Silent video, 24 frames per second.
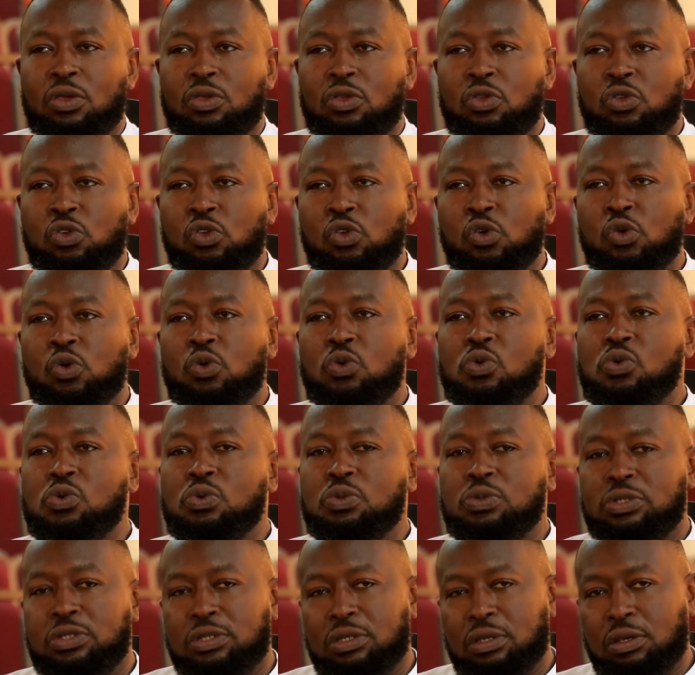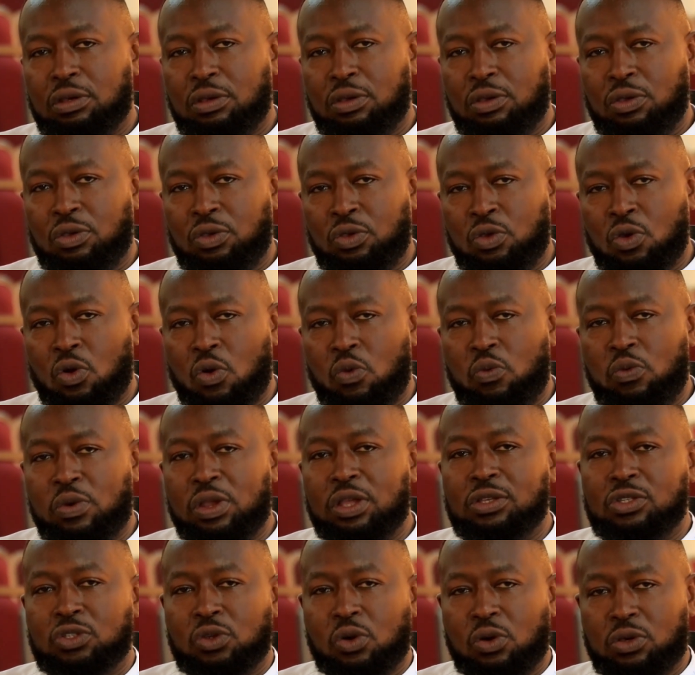Use your
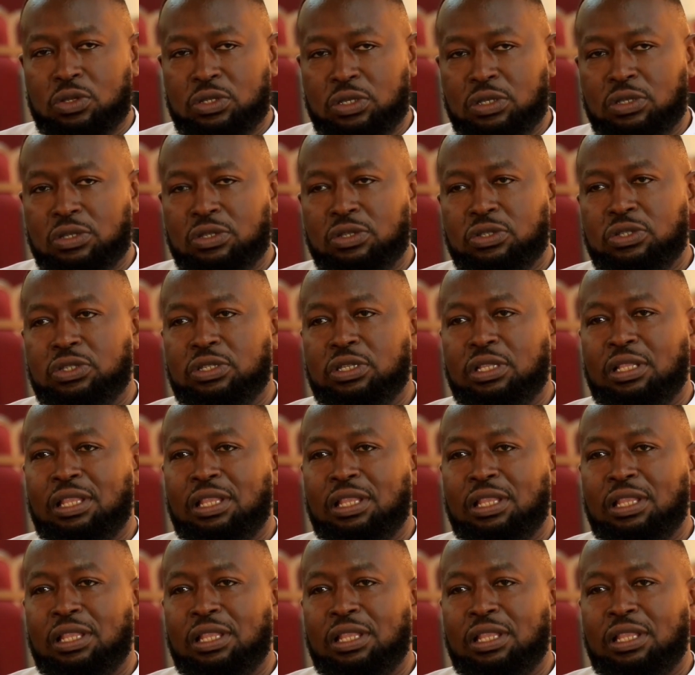resources